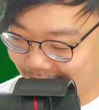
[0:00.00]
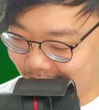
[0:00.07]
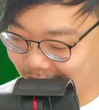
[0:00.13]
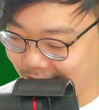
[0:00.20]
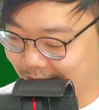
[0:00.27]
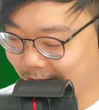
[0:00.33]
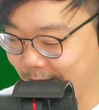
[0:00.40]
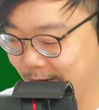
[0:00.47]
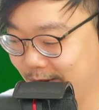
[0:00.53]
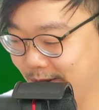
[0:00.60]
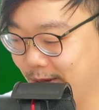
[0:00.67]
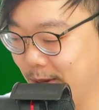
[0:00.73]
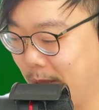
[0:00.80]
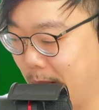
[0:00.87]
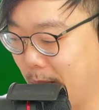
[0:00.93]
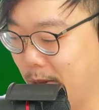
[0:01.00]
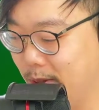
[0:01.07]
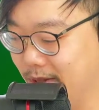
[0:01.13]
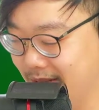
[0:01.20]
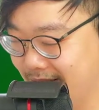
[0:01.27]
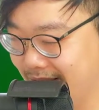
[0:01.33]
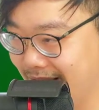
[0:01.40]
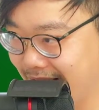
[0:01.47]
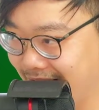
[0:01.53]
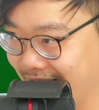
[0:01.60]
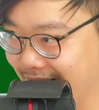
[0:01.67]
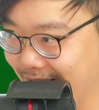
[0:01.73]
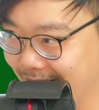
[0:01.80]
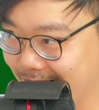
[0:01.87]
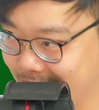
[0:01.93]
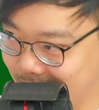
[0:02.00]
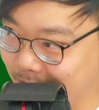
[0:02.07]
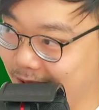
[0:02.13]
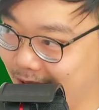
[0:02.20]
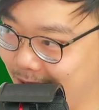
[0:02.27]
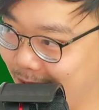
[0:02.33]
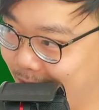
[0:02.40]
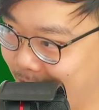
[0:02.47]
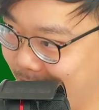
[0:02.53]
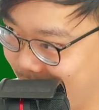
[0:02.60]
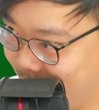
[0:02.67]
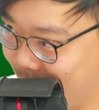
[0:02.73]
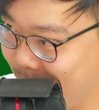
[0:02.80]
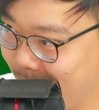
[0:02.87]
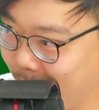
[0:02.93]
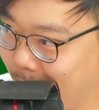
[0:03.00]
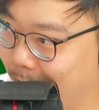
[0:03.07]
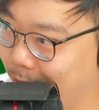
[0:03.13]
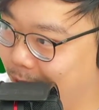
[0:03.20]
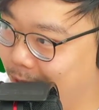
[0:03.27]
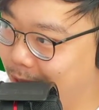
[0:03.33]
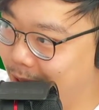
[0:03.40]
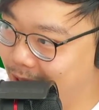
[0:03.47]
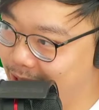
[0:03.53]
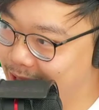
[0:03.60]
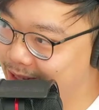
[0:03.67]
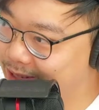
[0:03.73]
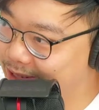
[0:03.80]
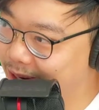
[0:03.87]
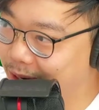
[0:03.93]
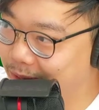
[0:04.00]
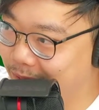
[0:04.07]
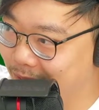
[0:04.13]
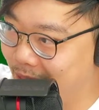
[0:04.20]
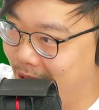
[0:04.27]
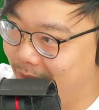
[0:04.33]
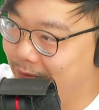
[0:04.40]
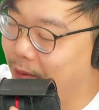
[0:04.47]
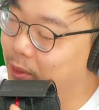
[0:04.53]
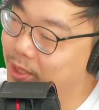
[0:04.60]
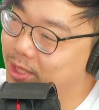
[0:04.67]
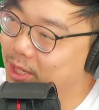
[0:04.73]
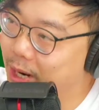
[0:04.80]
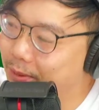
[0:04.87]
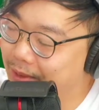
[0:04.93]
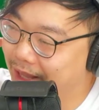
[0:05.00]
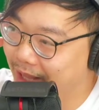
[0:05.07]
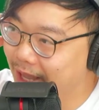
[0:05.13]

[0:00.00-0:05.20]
as long as you can stay in character in the whole range of that voice, you know what I mean? Like,